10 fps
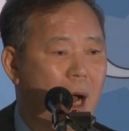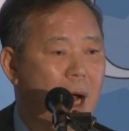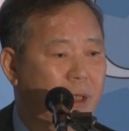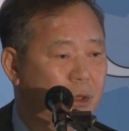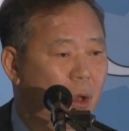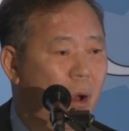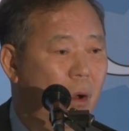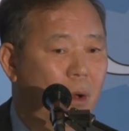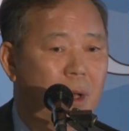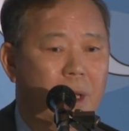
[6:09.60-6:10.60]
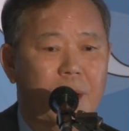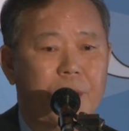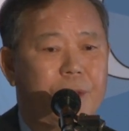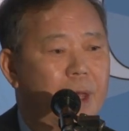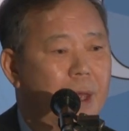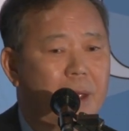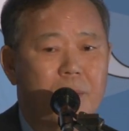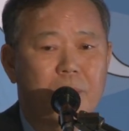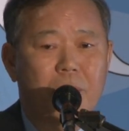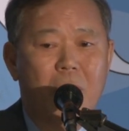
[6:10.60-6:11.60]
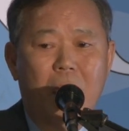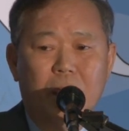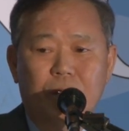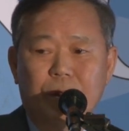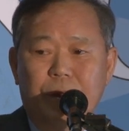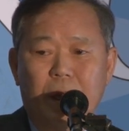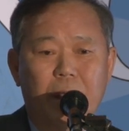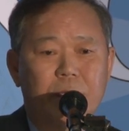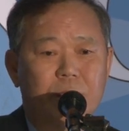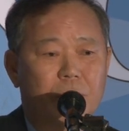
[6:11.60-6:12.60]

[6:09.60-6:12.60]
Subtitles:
I saw they marched, they